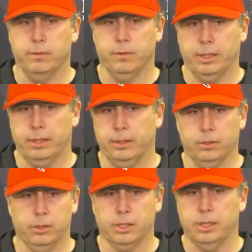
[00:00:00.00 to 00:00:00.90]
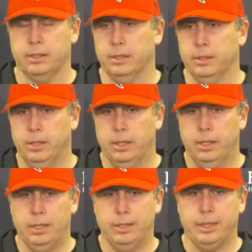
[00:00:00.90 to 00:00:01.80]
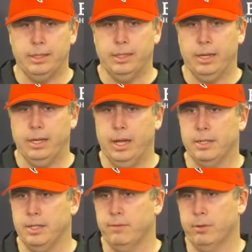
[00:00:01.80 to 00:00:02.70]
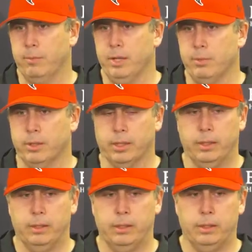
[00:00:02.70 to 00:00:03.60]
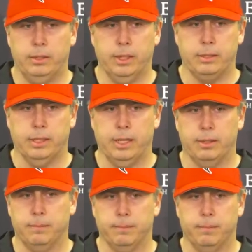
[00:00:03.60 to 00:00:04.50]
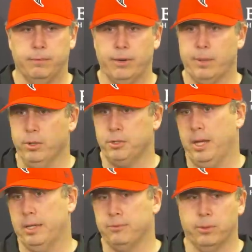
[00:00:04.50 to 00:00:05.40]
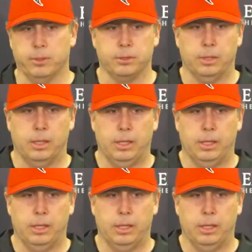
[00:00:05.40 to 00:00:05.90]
If you think that you're looking at the 1999 Denver playbook that uh, Frank Bush has for us.